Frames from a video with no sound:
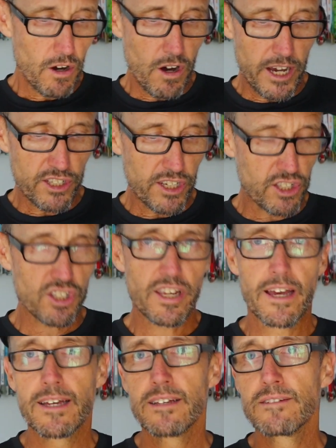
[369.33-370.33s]
Guys,
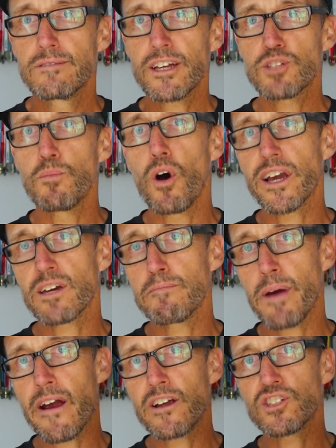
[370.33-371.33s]
that's my
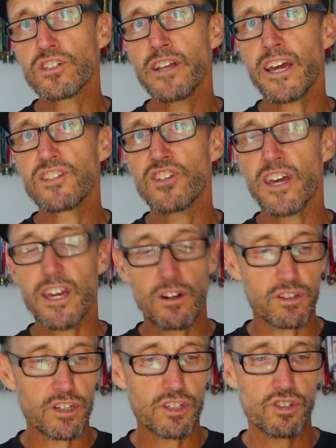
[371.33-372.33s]
comparison head to head
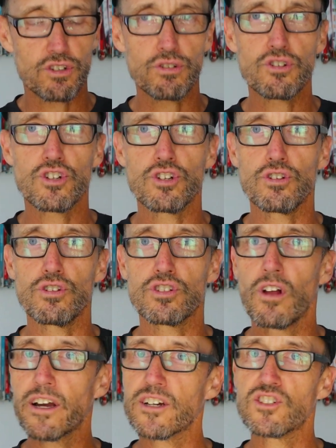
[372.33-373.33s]
on these two
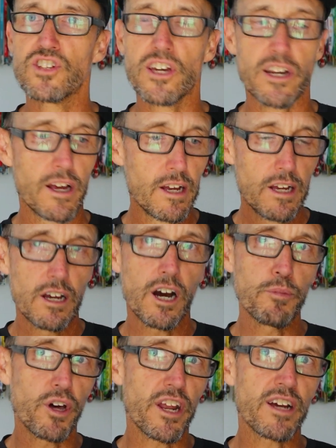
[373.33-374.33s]
shoes. Like I said,
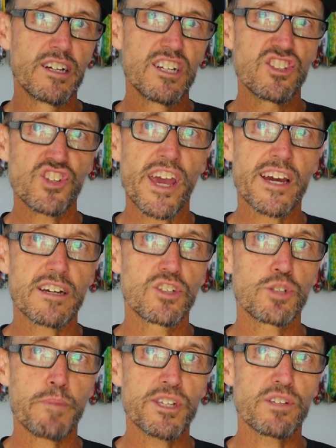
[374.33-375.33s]
I'm not a tech
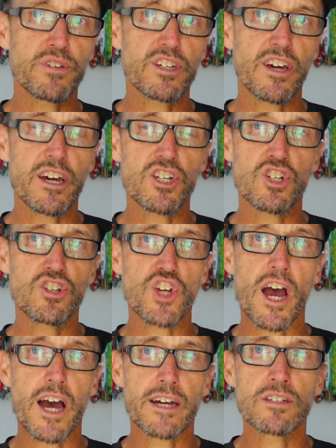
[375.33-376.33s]
specification
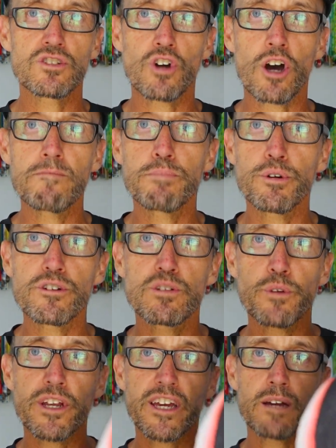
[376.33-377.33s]
jargon type
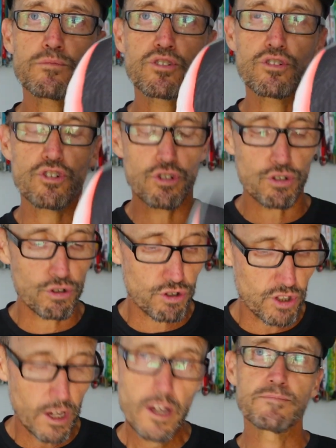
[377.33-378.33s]
person when it comes to
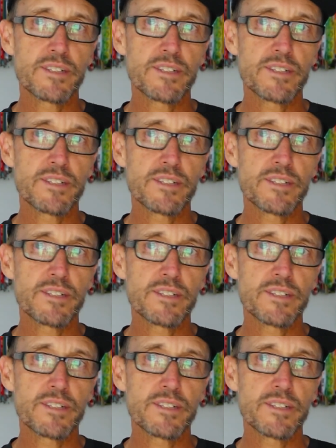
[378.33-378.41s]
shoes.